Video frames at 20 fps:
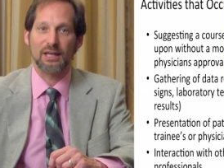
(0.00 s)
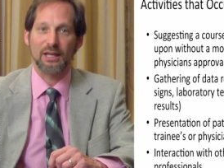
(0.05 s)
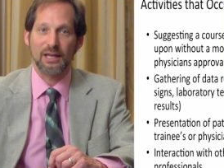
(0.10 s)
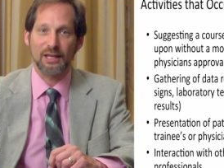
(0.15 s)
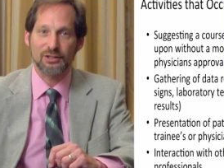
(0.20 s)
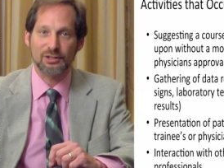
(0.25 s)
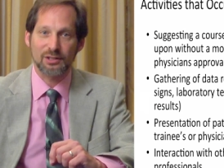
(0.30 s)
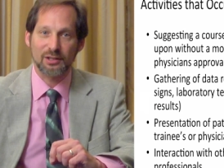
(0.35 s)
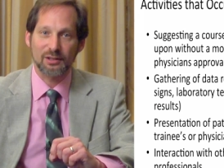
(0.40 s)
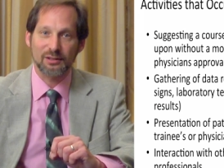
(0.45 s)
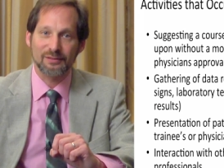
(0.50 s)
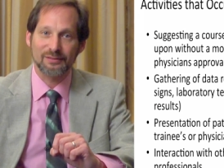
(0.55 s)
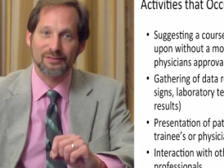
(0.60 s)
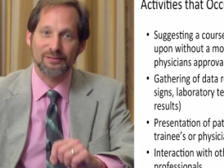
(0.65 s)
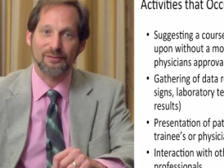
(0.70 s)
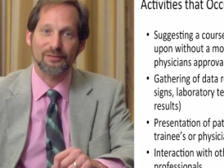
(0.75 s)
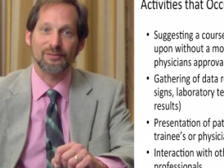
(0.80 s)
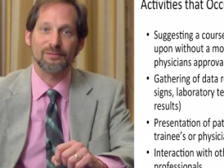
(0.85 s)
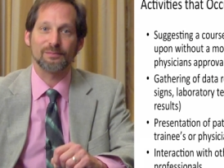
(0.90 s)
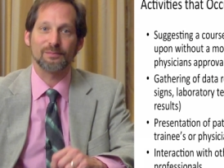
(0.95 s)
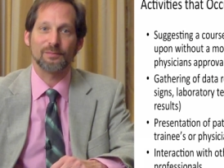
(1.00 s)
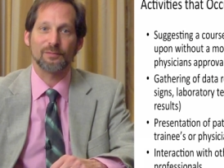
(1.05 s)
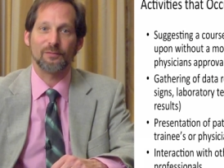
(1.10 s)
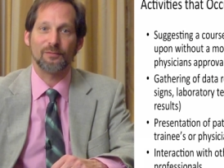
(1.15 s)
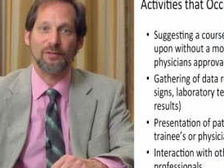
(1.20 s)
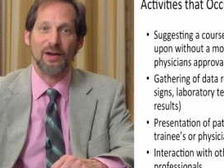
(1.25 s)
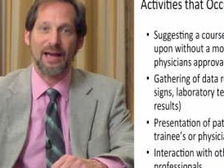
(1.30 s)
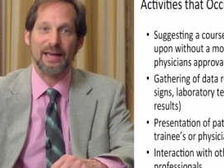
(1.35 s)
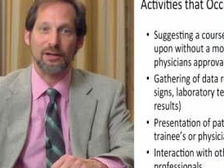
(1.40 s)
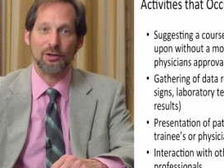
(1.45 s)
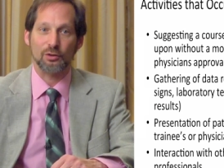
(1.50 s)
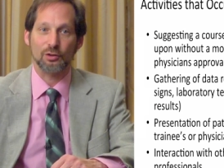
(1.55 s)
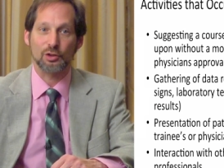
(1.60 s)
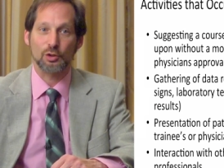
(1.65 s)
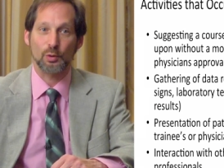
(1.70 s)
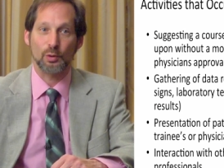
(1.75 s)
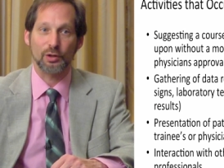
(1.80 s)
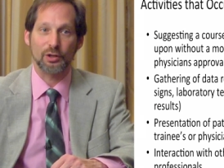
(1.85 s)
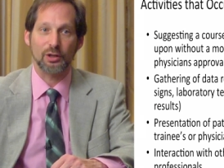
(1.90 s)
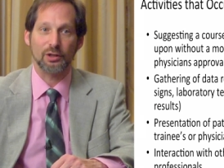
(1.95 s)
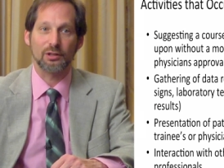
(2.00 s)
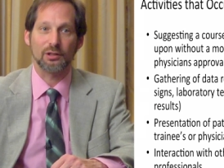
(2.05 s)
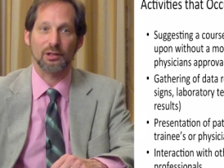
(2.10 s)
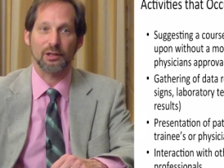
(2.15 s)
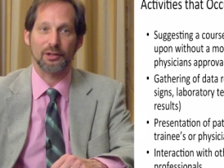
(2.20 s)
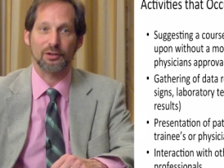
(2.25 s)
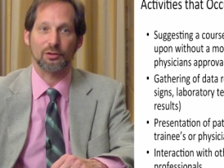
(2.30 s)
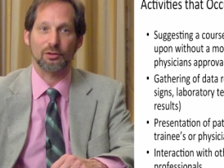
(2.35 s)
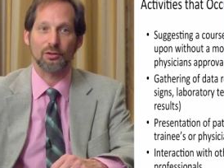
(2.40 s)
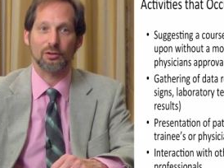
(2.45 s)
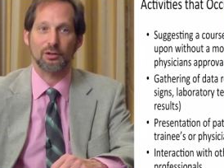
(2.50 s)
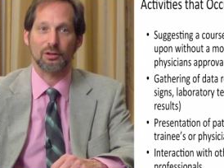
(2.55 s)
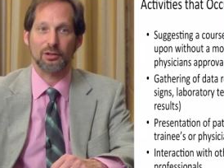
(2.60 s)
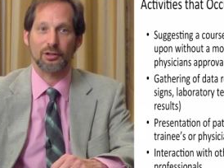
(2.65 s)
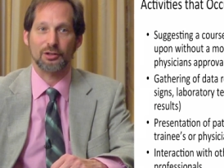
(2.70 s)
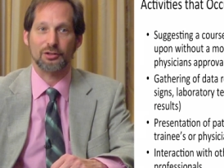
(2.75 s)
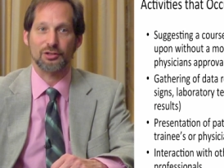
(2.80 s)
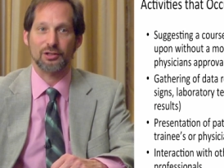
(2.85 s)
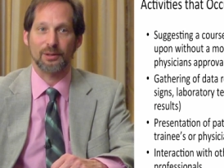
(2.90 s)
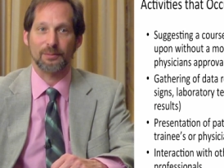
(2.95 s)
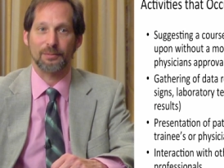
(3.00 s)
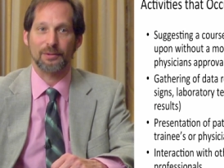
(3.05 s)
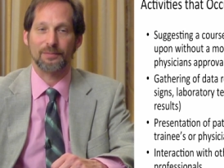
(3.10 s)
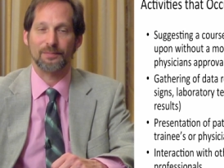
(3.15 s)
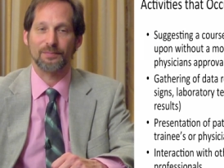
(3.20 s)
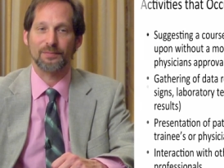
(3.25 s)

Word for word: is vital to a good clinical clerkship.